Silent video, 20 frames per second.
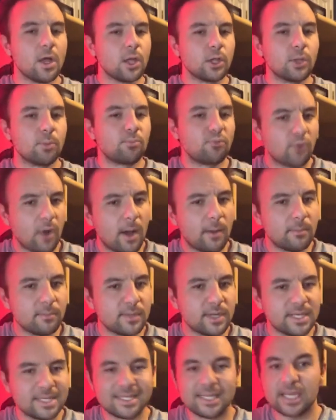The problem
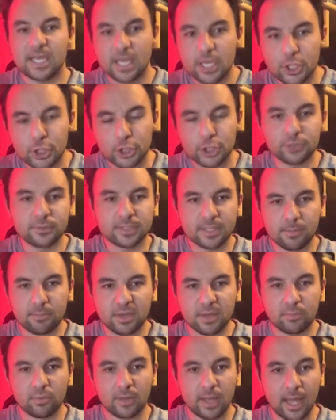is the issues that
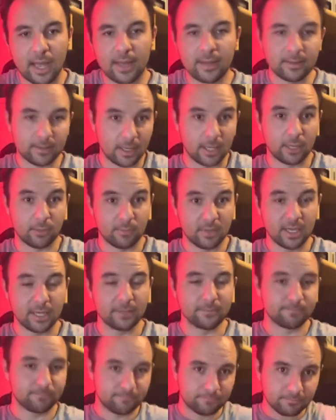people had, like
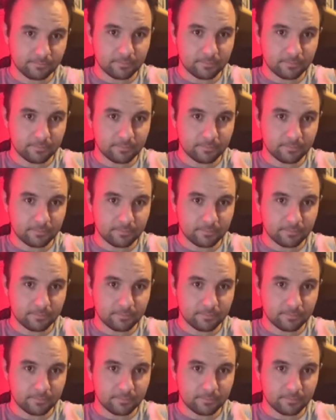me,